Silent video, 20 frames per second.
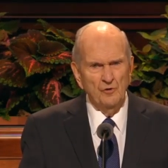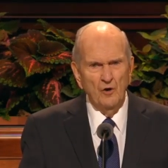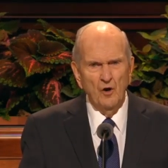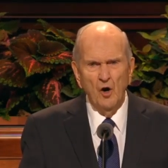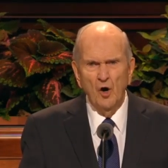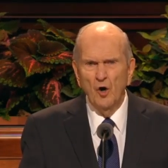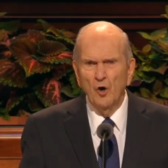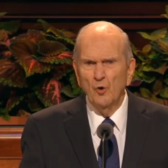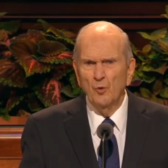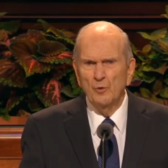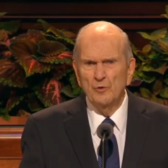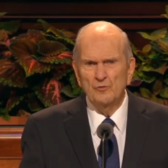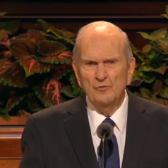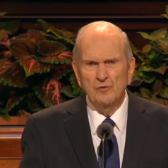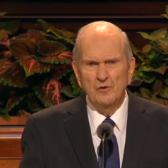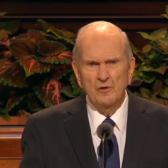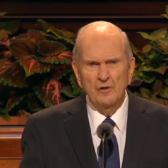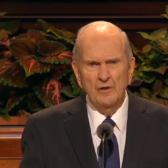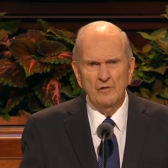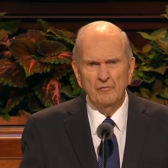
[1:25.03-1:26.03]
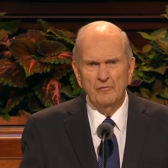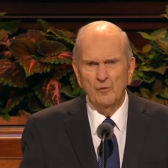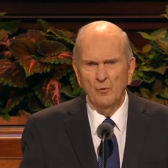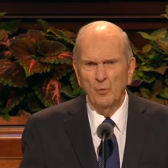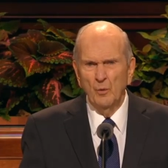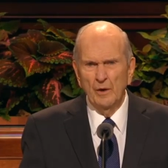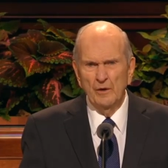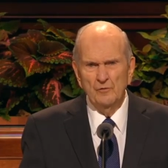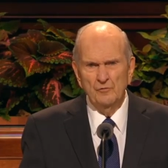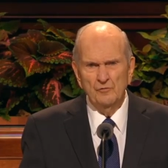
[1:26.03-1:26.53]
are always looking for
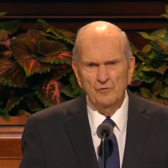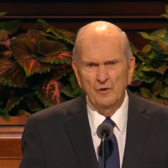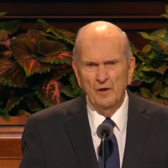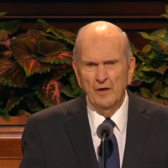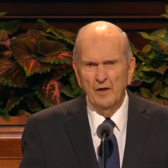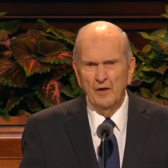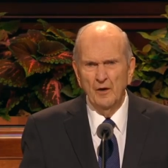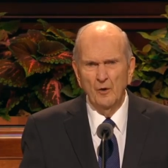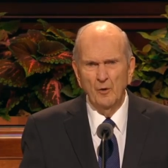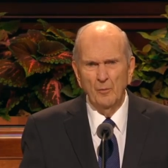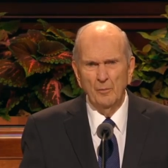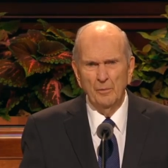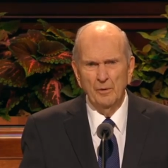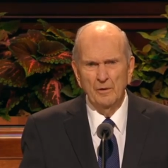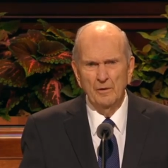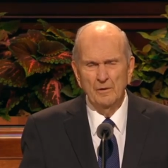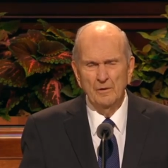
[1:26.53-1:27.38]
ways to help,